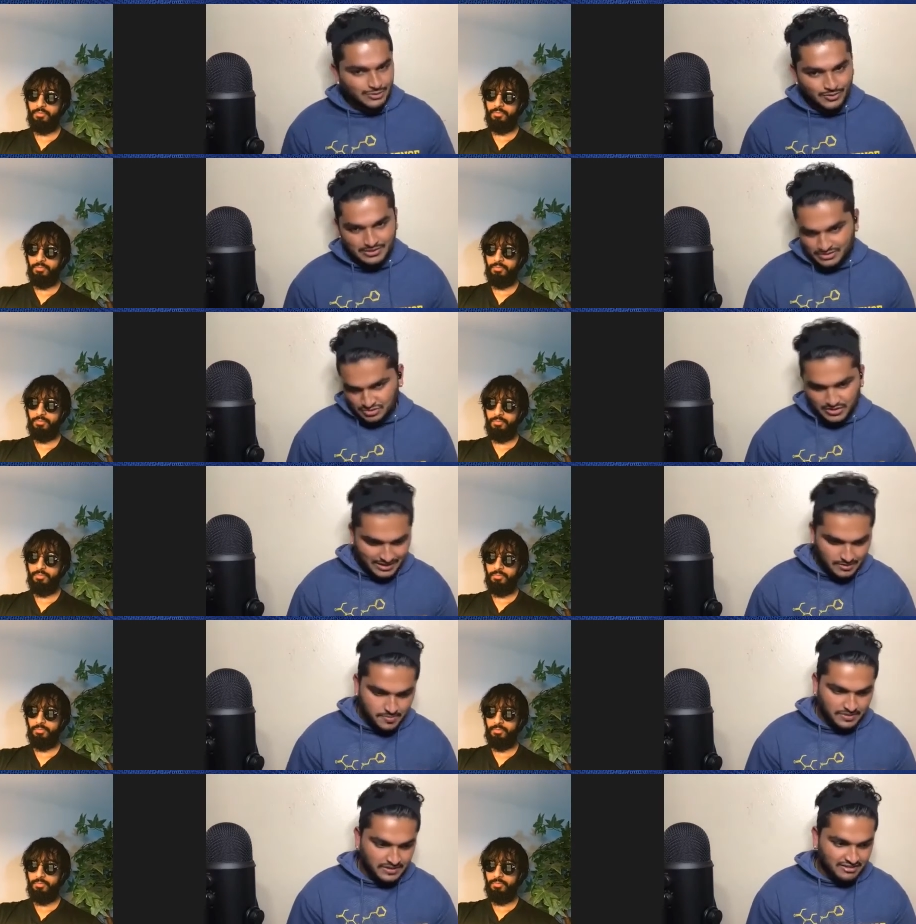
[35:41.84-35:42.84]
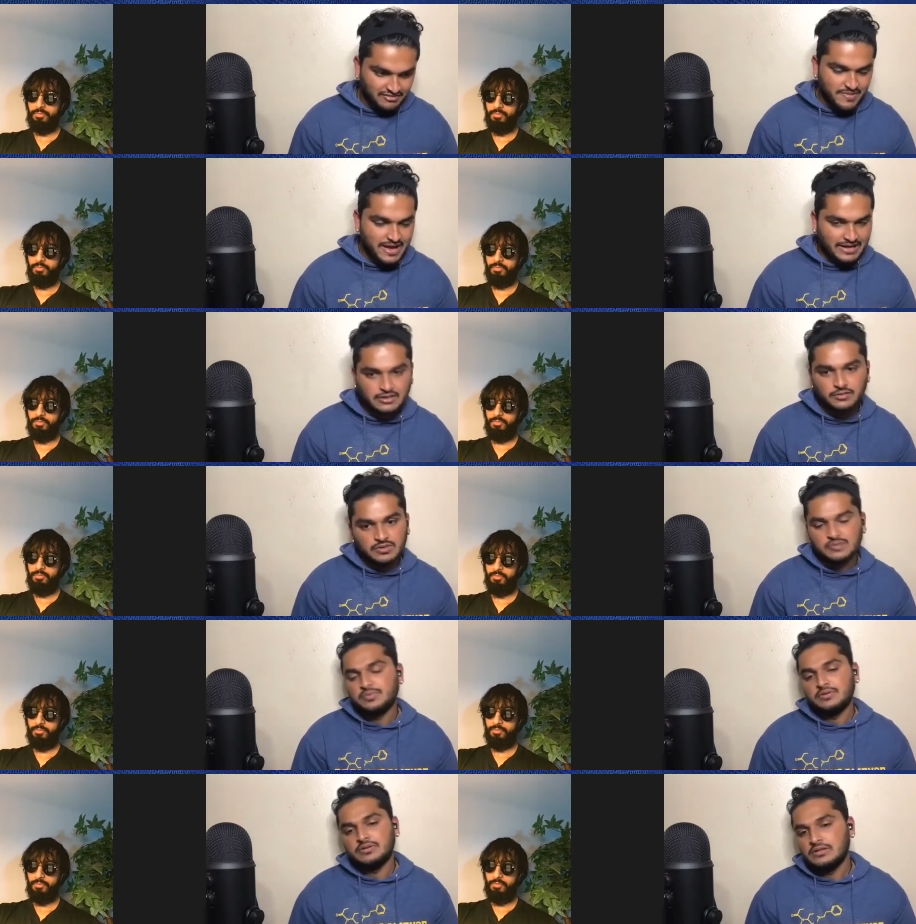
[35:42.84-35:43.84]
Speaker 1: goal is to help and give back to
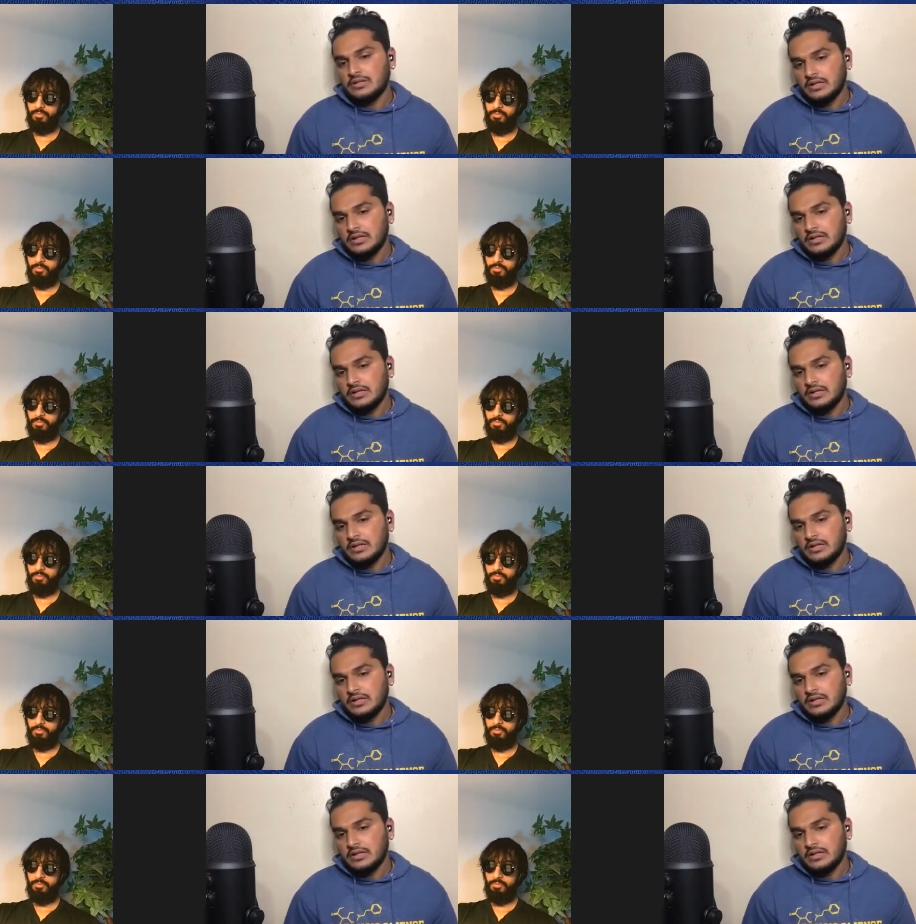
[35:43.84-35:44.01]
people,